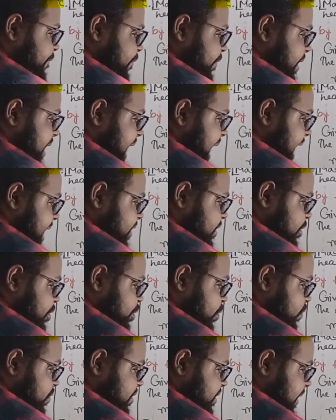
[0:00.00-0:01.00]
we add
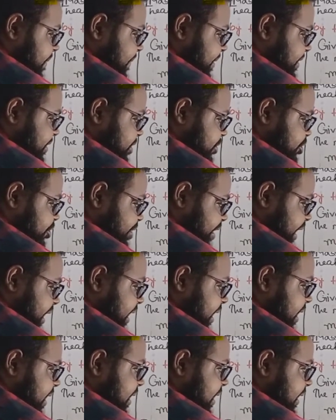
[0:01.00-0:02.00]

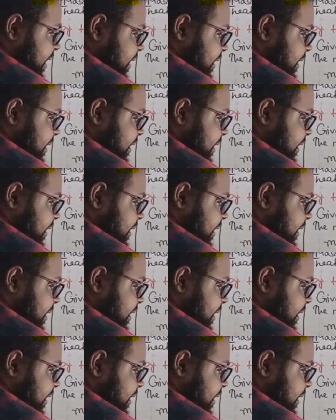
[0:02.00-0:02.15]
273,